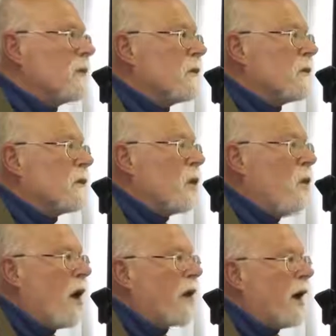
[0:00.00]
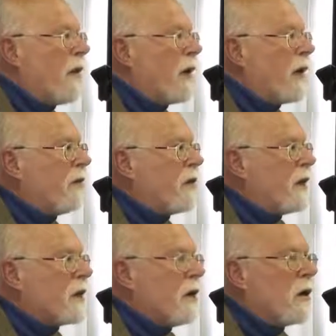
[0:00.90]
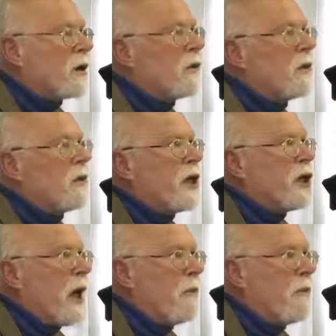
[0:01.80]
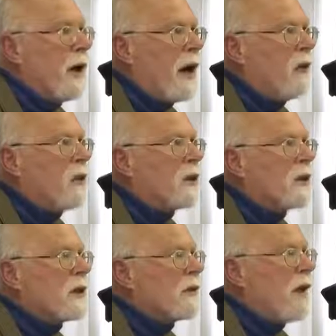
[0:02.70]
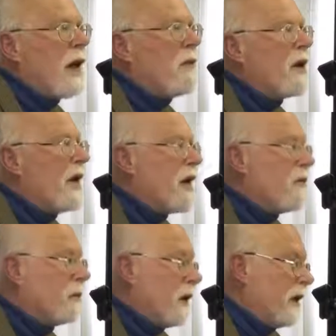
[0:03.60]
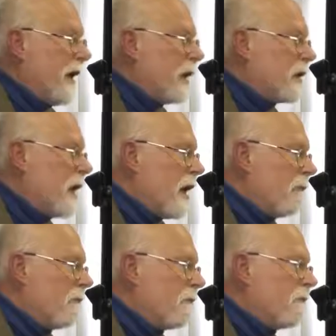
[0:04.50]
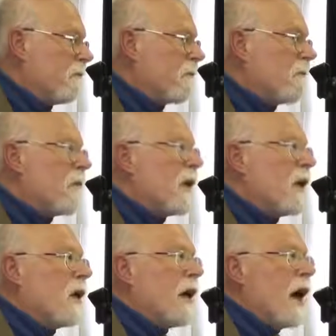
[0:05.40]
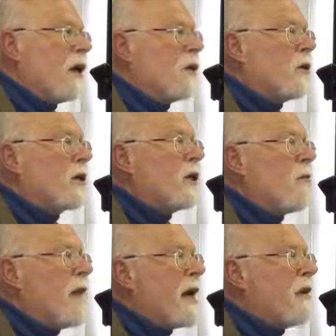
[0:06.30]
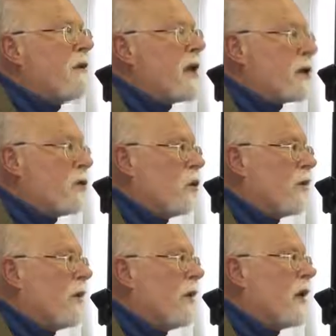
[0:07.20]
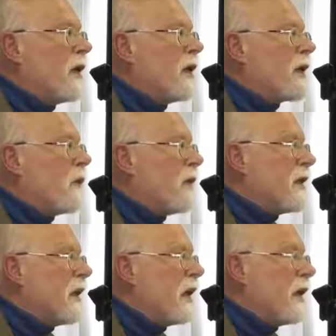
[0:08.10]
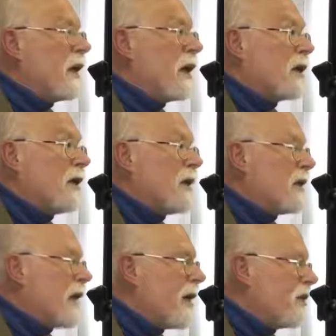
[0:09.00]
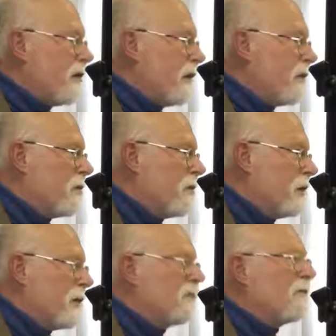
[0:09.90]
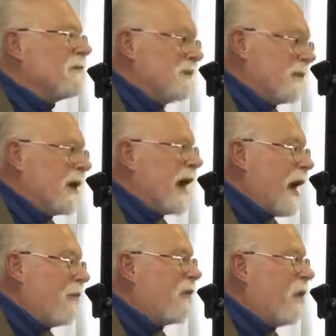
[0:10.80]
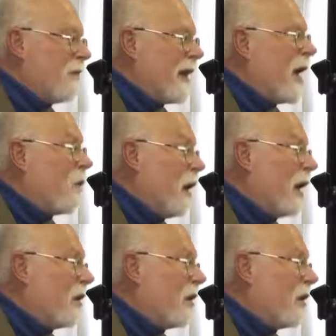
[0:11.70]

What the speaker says: The wealth coming in through its docks on the British Empire was unbelievable at that time. And of course, so many of the extraordinary buildings that we see in our city centre of Liverpool came from that wealth.